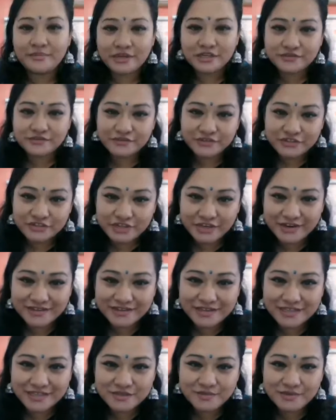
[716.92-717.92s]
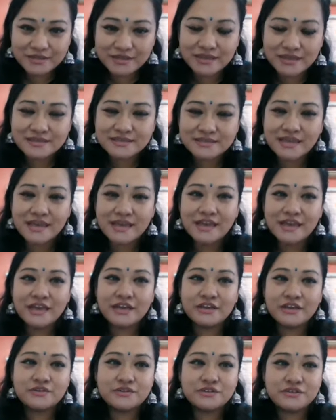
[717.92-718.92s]
much for sharing this with us.
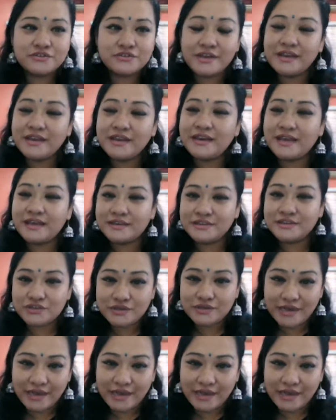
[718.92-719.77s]
It was really nice to